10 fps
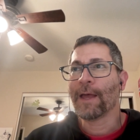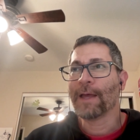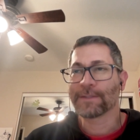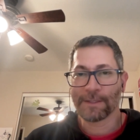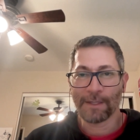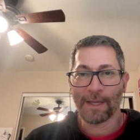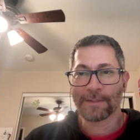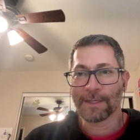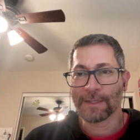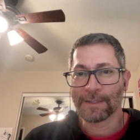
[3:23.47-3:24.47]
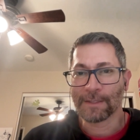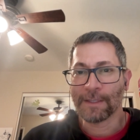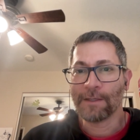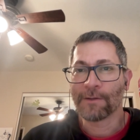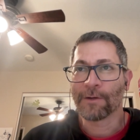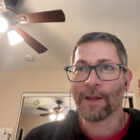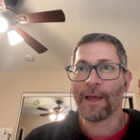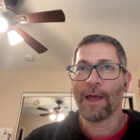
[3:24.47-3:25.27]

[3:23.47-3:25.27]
As a leader,